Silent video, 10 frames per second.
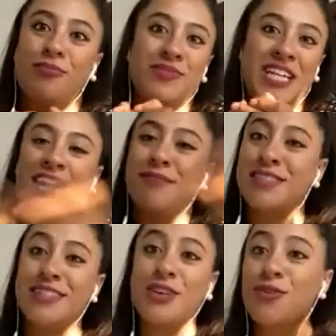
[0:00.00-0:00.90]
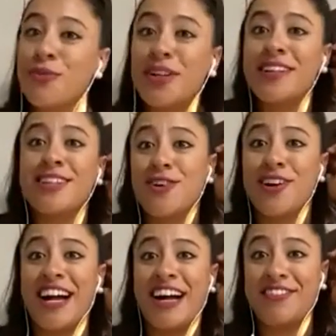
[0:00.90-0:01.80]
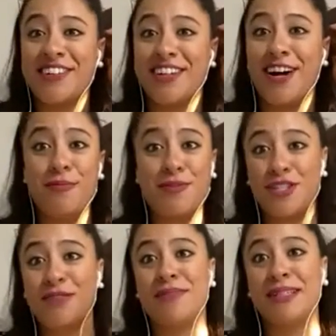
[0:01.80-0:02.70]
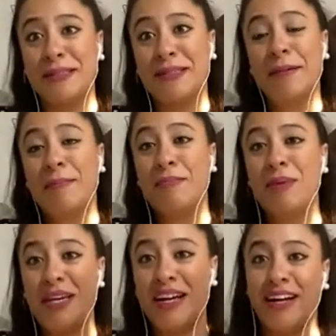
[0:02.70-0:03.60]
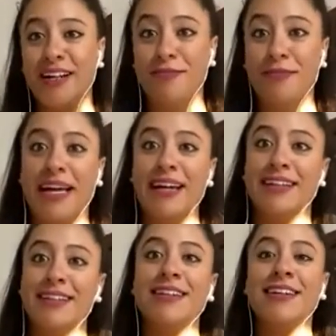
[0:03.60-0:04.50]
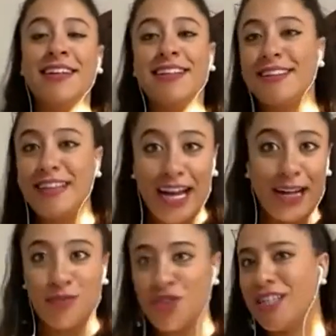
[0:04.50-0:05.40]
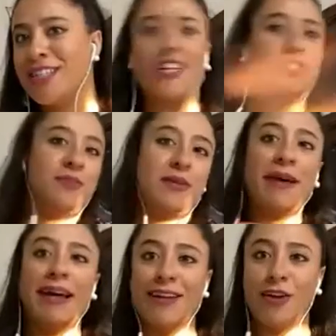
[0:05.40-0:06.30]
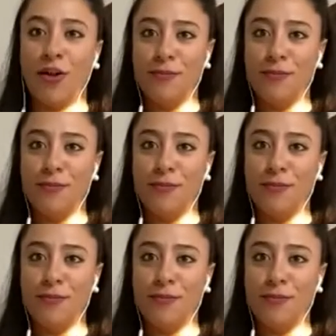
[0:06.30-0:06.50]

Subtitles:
times that you really don't have an option but be kind of bad, and I'm trying not to be bad at all.